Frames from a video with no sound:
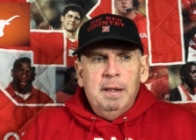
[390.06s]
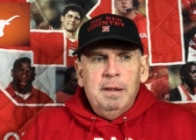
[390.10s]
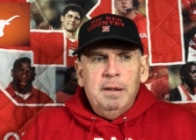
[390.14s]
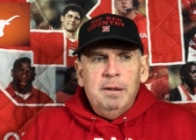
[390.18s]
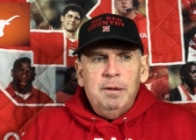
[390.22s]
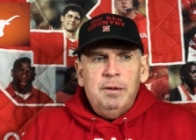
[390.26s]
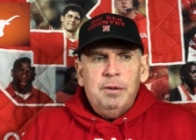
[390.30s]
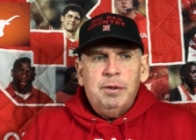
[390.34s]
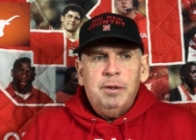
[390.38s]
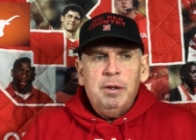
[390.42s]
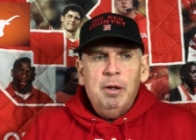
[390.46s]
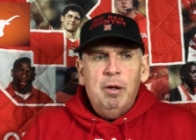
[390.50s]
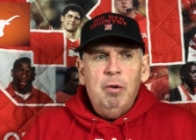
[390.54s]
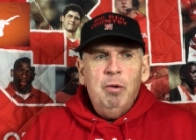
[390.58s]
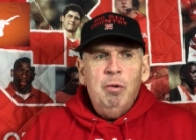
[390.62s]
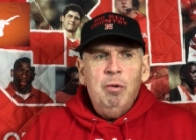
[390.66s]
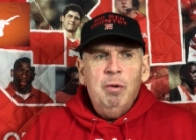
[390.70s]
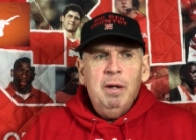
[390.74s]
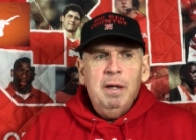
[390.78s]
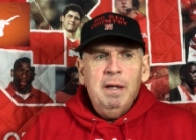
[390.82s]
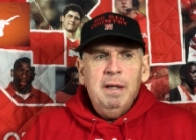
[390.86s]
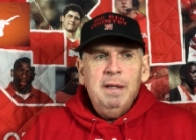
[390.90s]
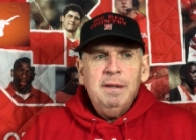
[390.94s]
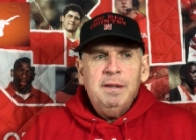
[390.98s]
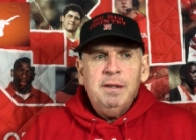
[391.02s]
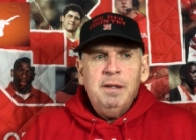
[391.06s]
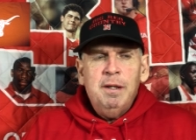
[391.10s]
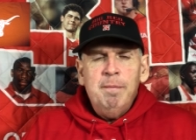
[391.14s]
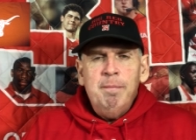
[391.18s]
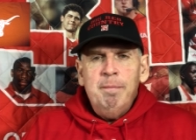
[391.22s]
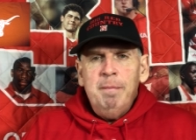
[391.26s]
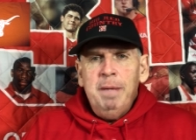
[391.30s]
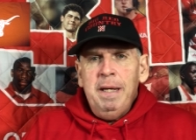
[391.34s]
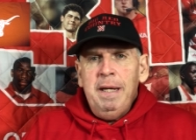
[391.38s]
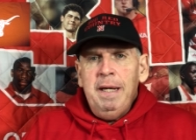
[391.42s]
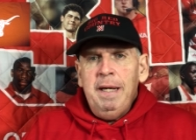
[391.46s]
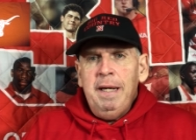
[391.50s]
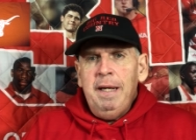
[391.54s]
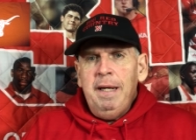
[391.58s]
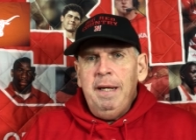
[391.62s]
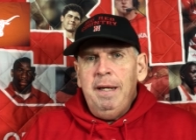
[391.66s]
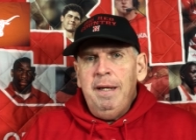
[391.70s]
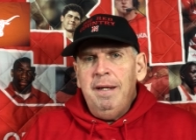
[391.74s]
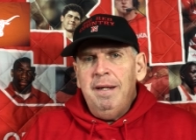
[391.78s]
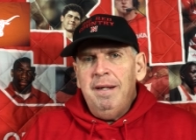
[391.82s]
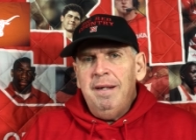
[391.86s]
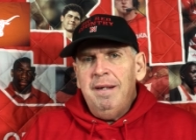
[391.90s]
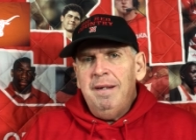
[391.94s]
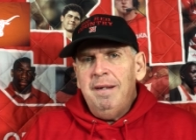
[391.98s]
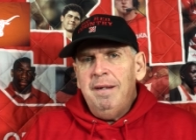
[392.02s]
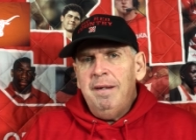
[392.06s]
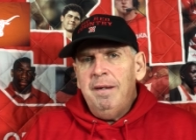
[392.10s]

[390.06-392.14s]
So to me,